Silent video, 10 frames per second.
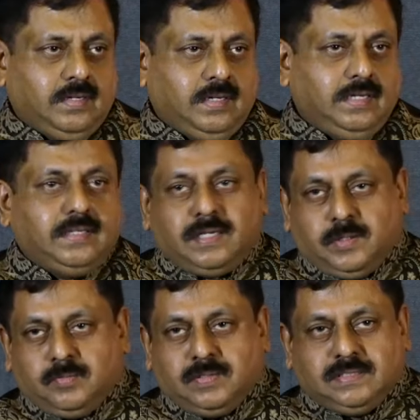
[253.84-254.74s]
In that
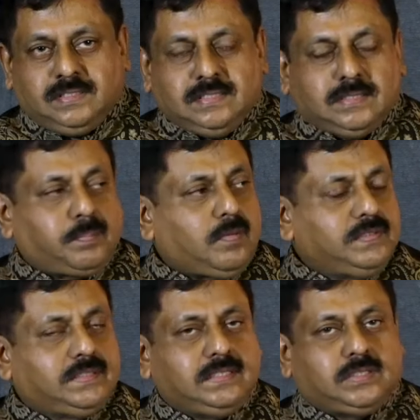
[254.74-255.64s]
university, the
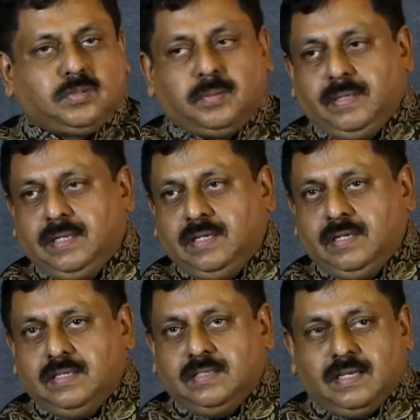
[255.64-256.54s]
professors should be
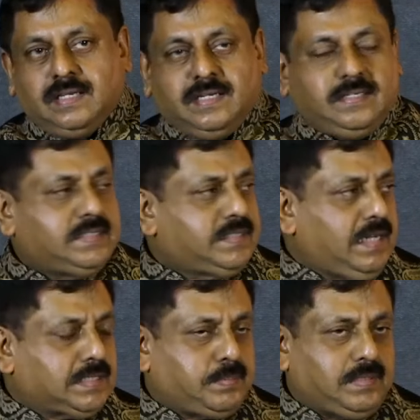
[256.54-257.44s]
the industrial
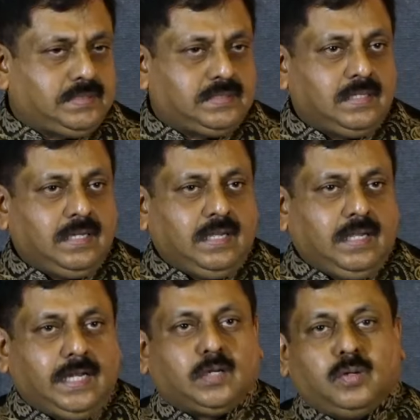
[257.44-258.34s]
experts,
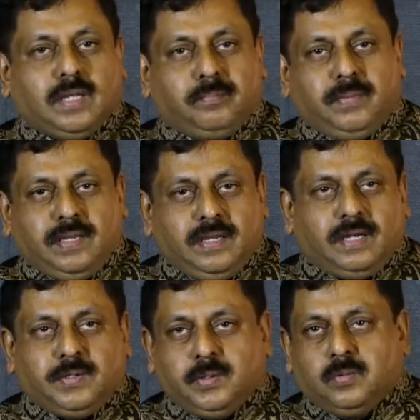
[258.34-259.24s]
including me
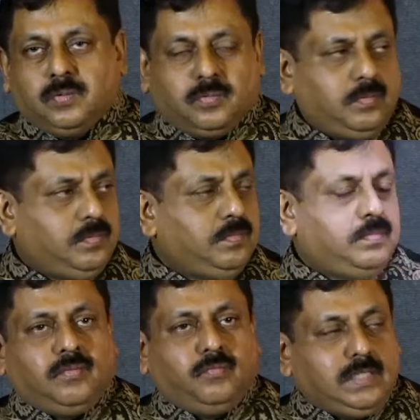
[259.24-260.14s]
and you.
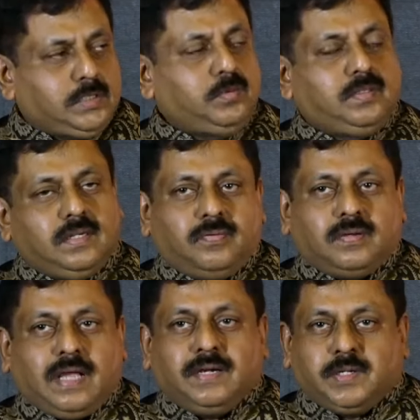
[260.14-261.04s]
We should
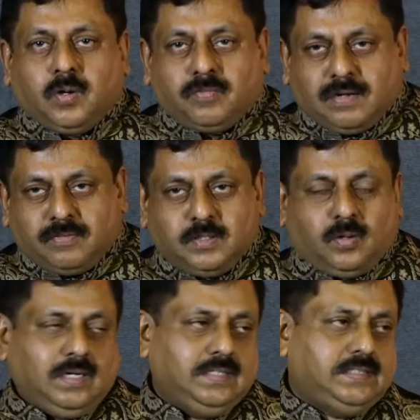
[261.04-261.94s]
hand over our
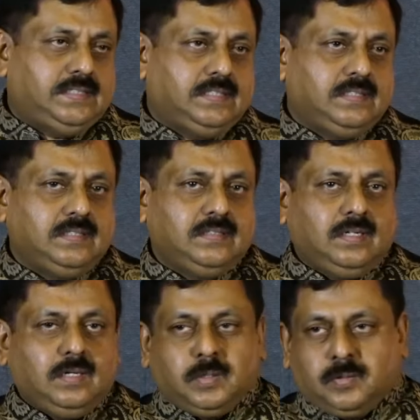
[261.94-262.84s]
knowledge
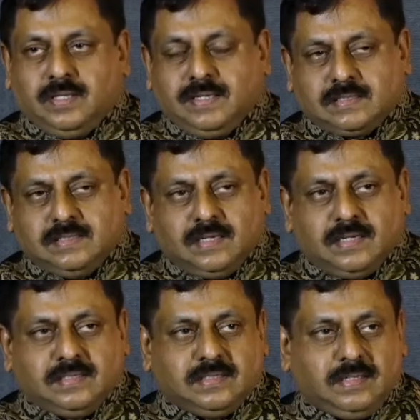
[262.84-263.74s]
to the next
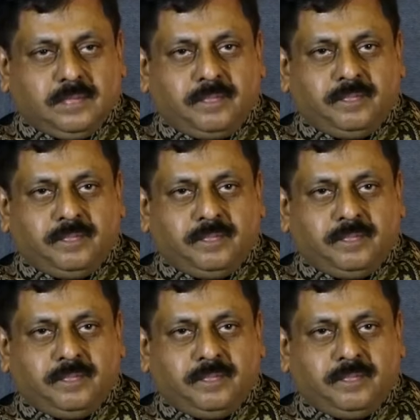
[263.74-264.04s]
generation.